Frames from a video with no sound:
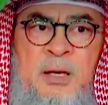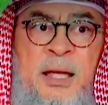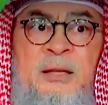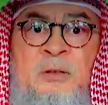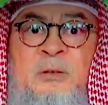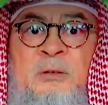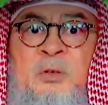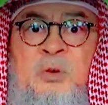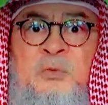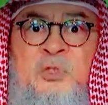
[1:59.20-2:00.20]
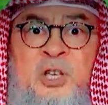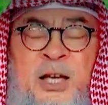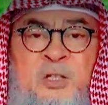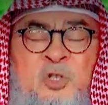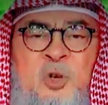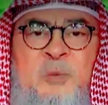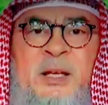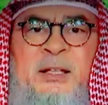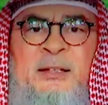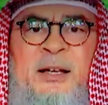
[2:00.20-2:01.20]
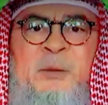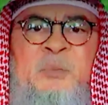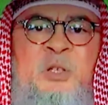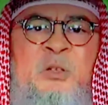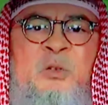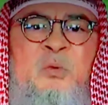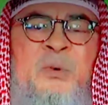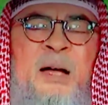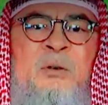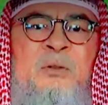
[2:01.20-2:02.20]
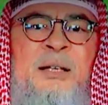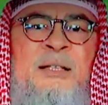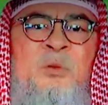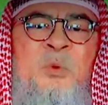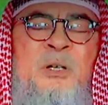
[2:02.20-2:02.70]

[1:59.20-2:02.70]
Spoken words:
And you've checked so many times and you found that it